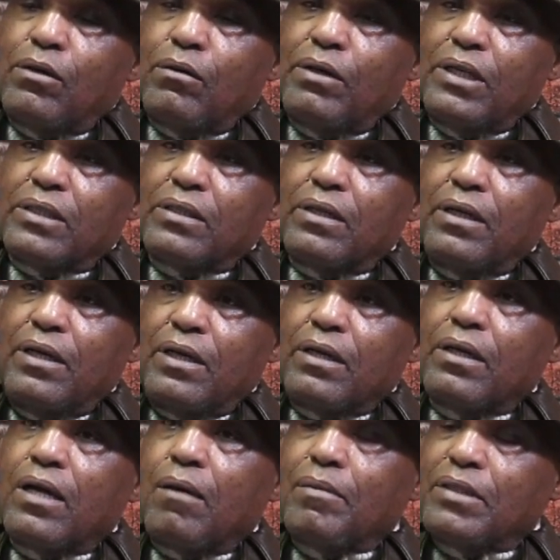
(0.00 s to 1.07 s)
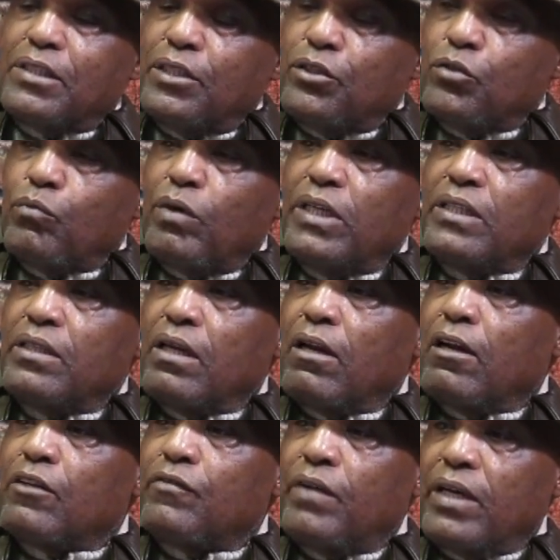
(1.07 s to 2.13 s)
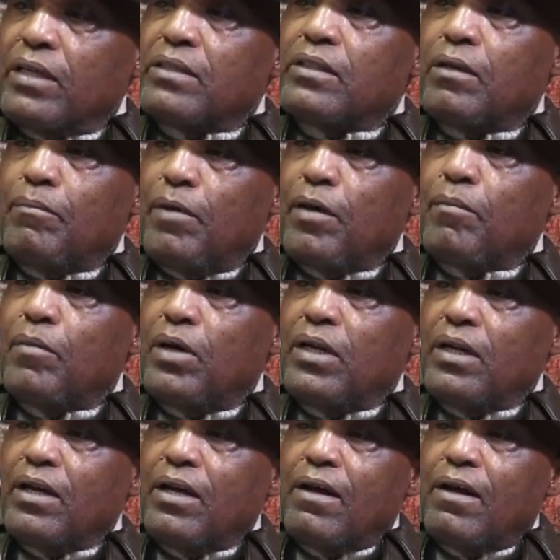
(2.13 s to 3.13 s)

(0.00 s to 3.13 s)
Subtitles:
it's an economic situation that Las Vegas can make money,